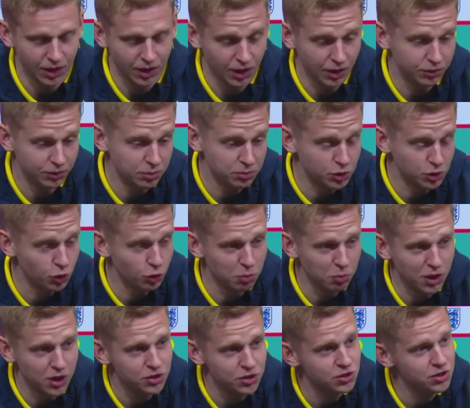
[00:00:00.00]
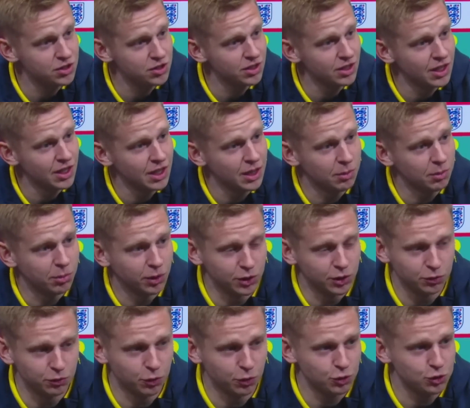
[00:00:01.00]
I love them so much. But
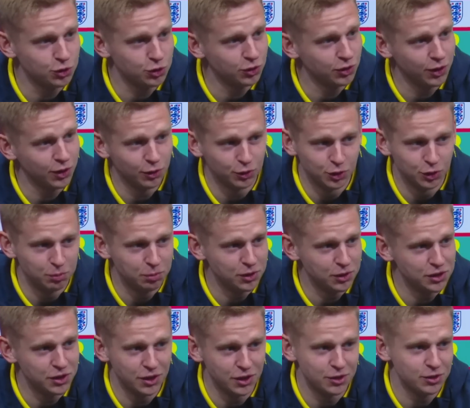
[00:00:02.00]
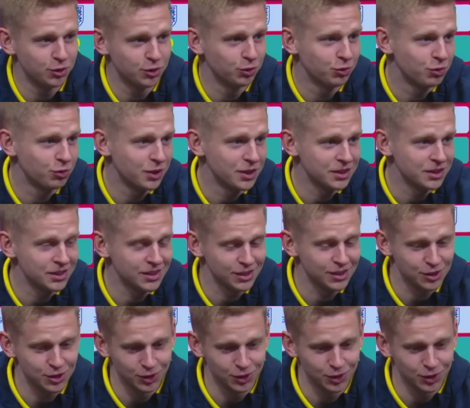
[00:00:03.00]
unfortunately, on the pitch, there is no friends.